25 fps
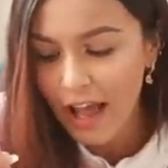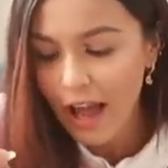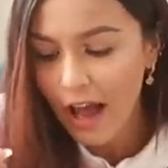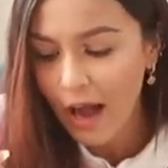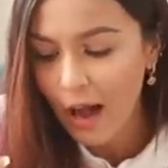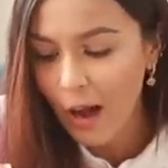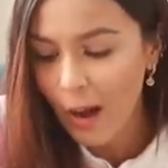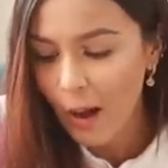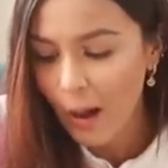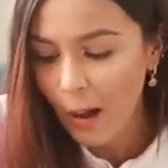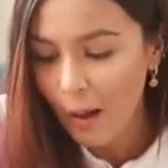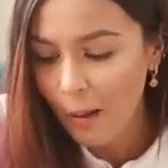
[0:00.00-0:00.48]

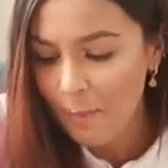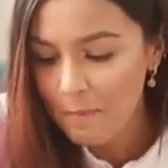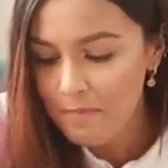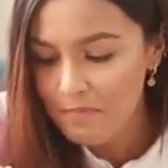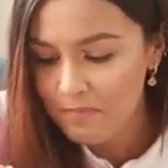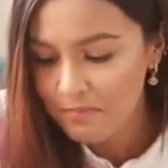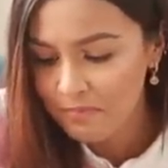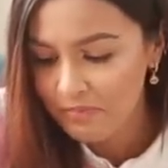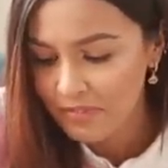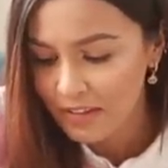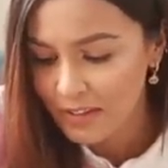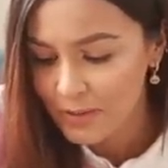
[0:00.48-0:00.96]

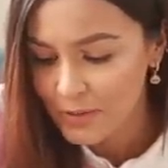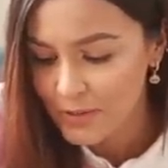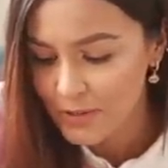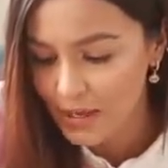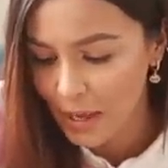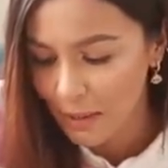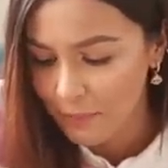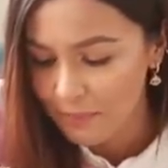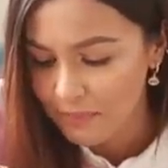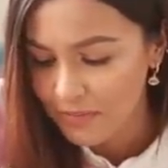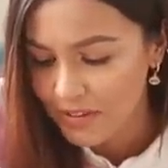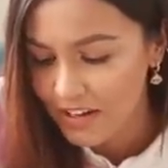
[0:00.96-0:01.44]
So
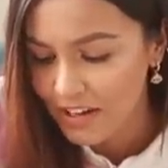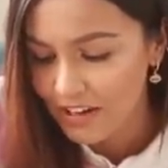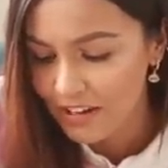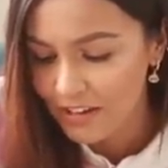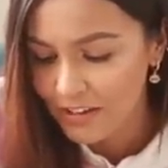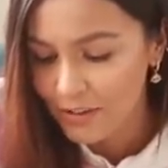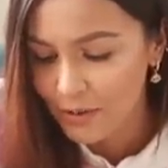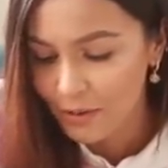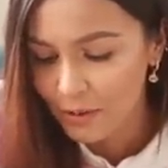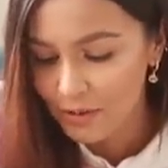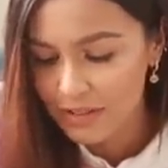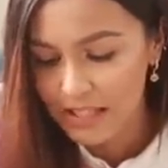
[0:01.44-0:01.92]
yeah, here
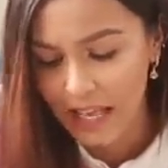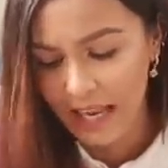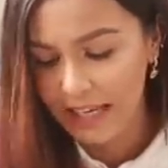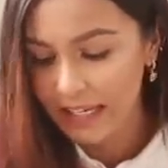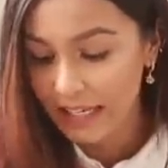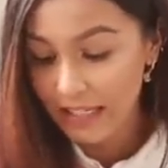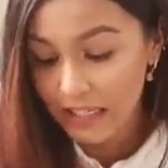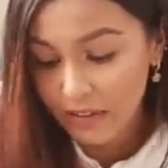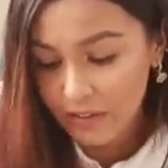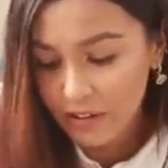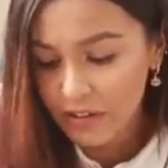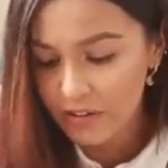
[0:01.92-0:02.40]
it goes. I
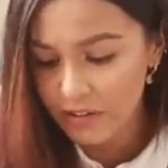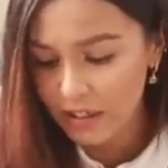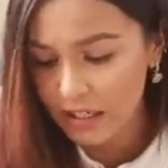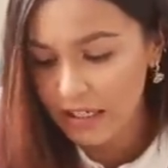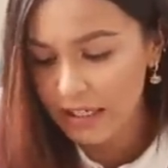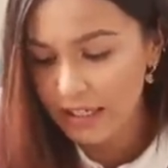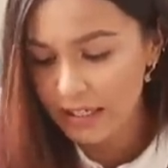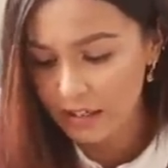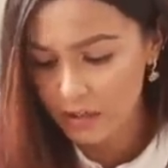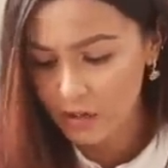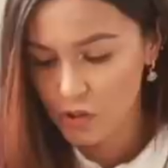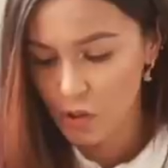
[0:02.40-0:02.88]
anyway
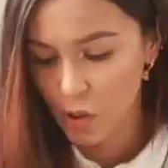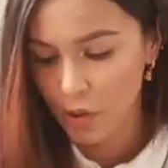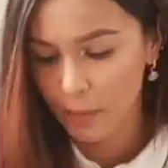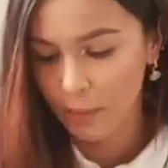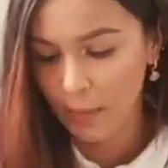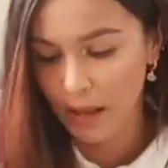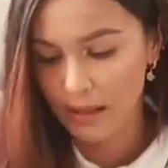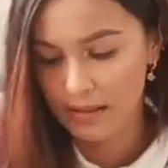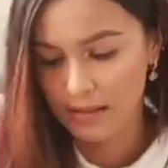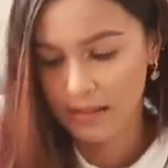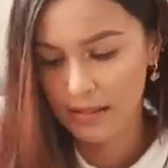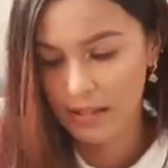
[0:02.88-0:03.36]
really enjoy
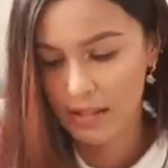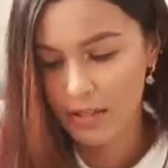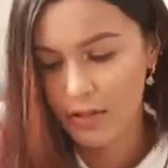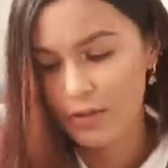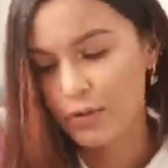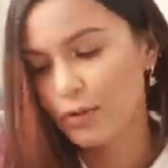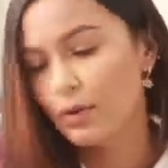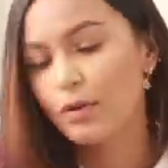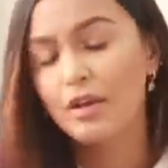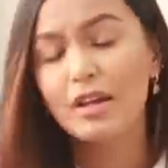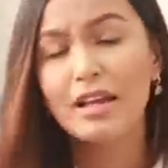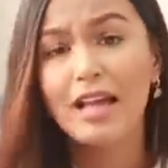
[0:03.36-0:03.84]
pasta,
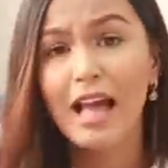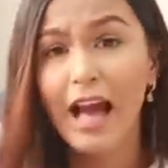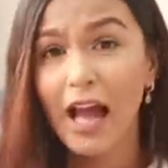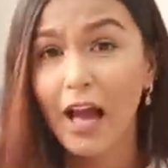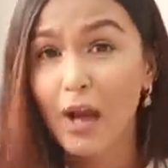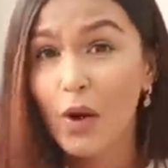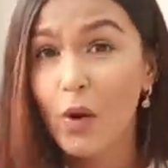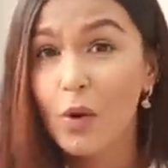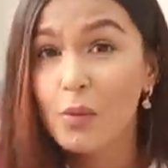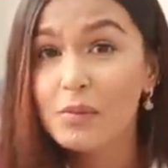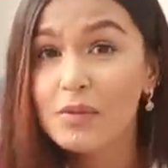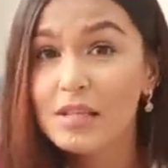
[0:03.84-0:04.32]
so I
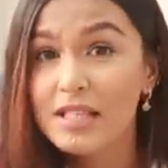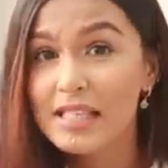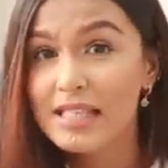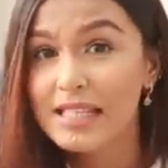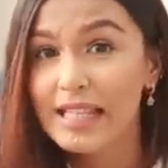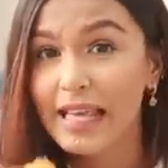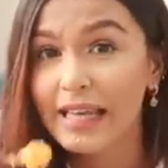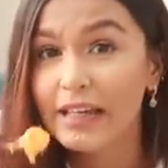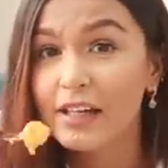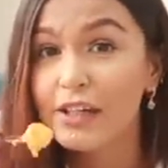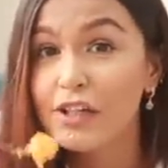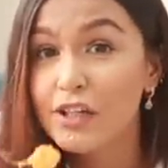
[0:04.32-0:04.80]
hope this is
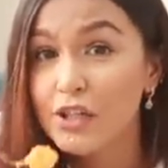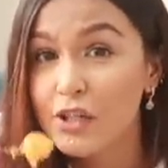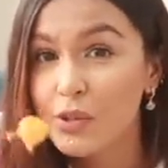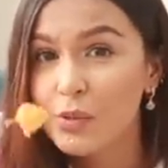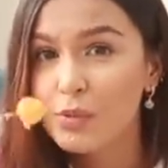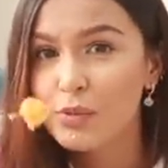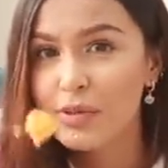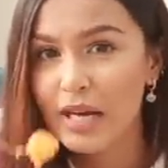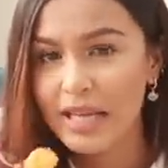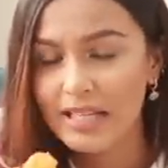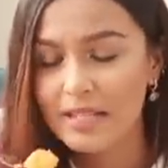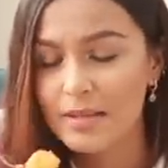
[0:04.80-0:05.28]
like a
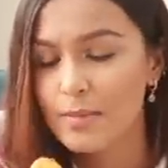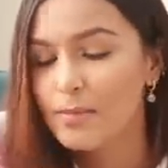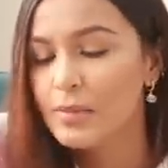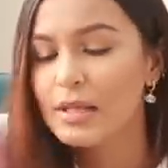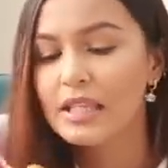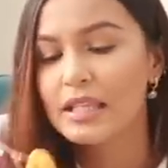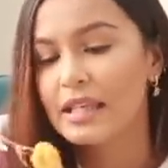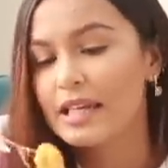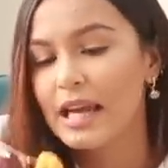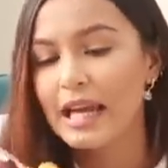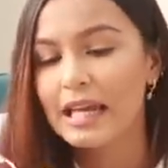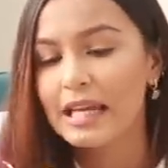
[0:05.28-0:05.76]
new recipe
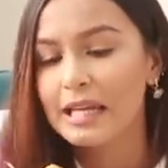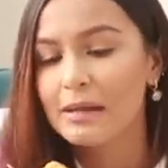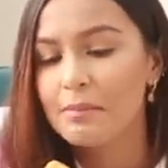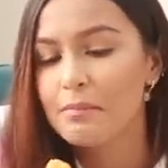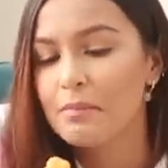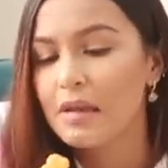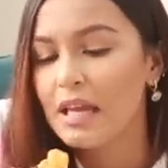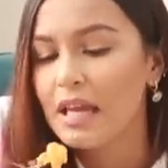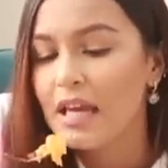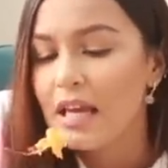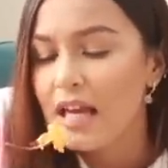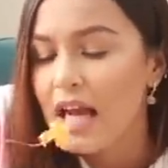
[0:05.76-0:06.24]
that I can
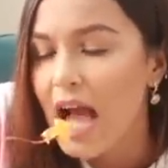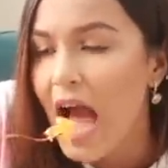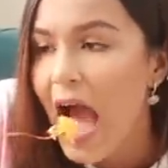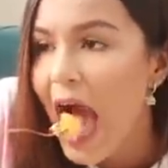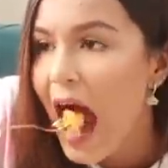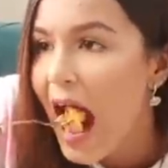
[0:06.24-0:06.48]
make.